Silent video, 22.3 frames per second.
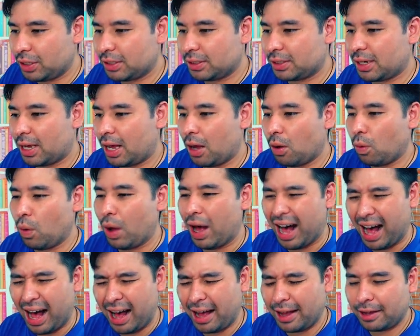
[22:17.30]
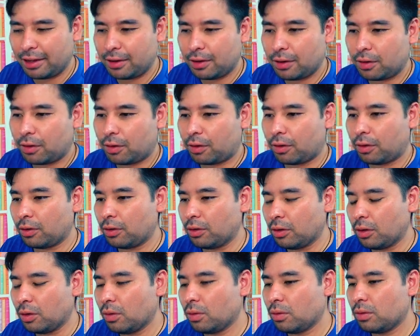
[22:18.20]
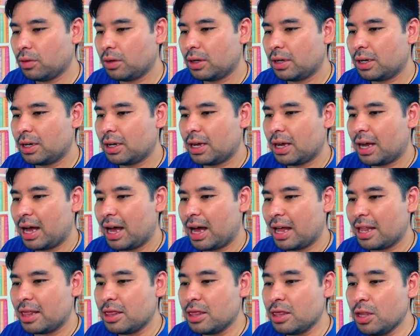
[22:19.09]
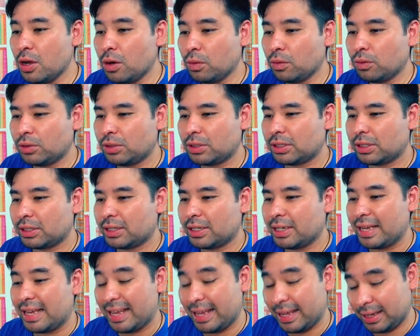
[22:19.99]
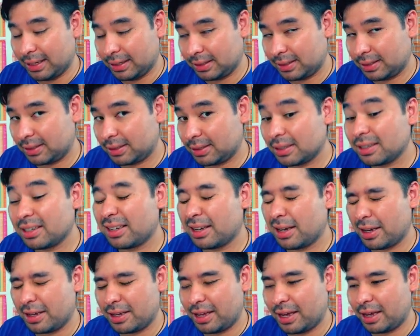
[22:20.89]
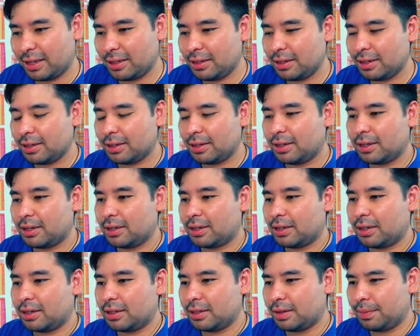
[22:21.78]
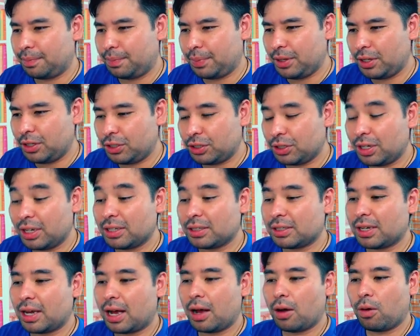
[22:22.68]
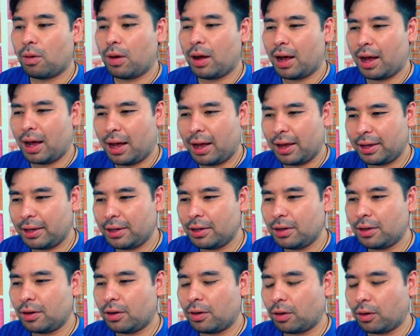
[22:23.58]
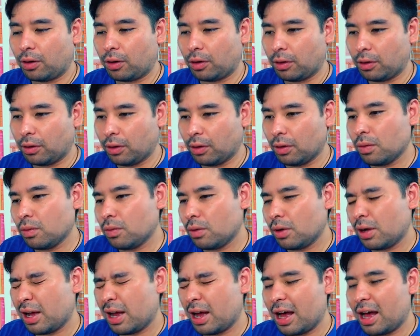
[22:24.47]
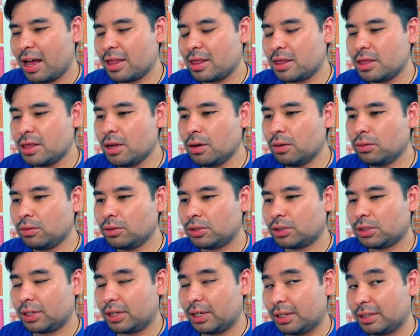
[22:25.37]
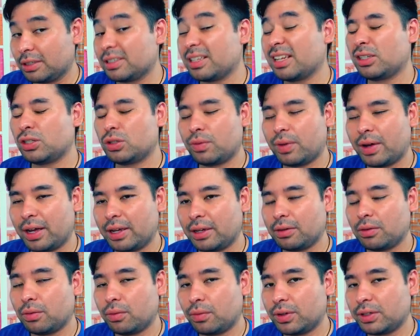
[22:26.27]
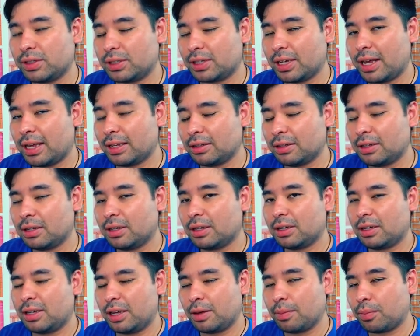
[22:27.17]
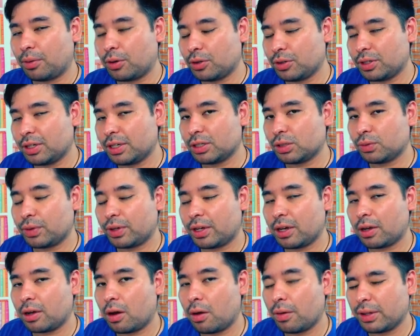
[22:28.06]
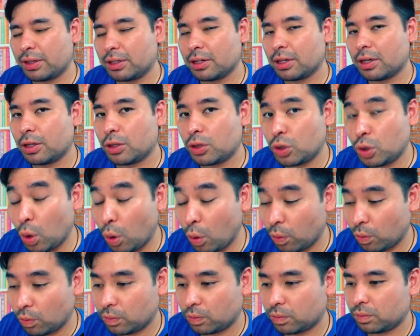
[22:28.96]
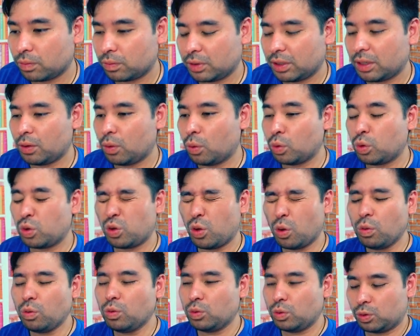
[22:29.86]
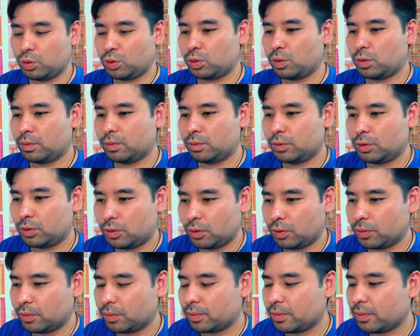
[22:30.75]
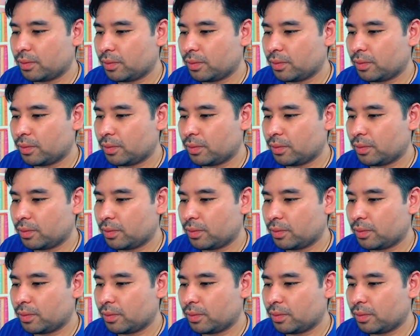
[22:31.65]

is how high or low a note is. Again, the pitch is how high or low a note is. That's why we said in Portuguese we can call it tom, o tom do som. So,